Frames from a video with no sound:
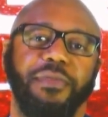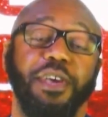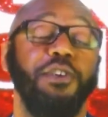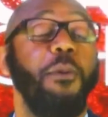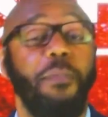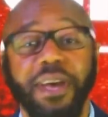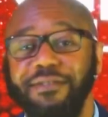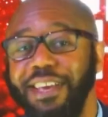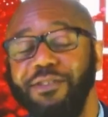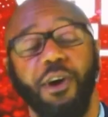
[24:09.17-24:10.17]
Your best
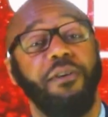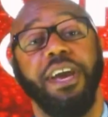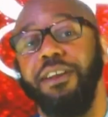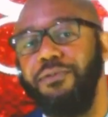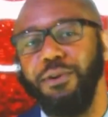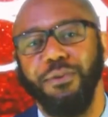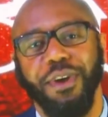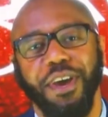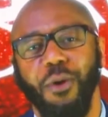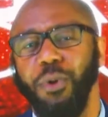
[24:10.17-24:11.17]
days are ahead of you.
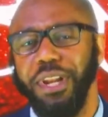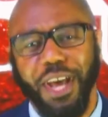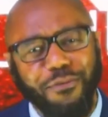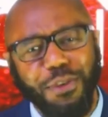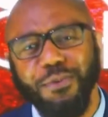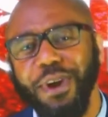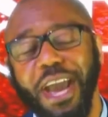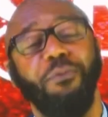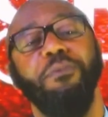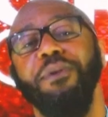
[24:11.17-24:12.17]
We love you and
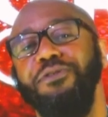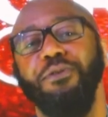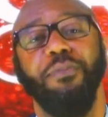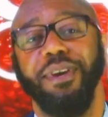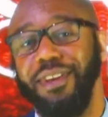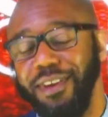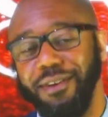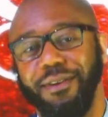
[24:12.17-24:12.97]
we miss you being here.